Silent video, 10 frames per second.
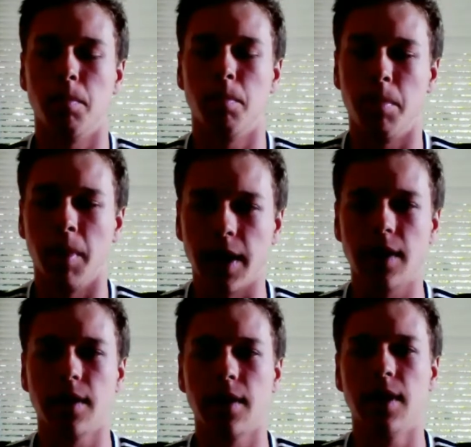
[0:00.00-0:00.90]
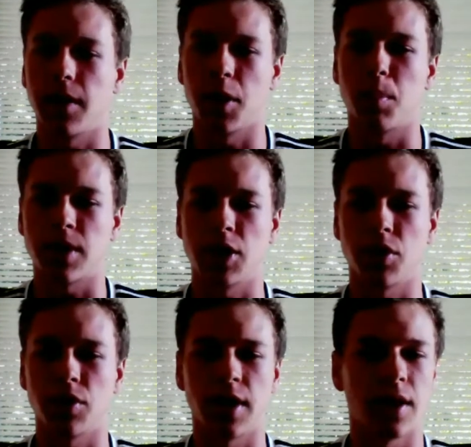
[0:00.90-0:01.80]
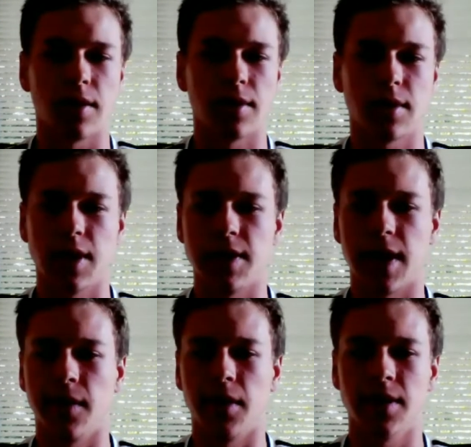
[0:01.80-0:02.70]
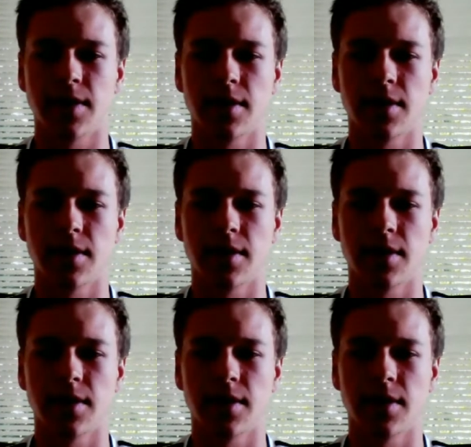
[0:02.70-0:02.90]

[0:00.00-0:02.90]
but I think the potential there is endless.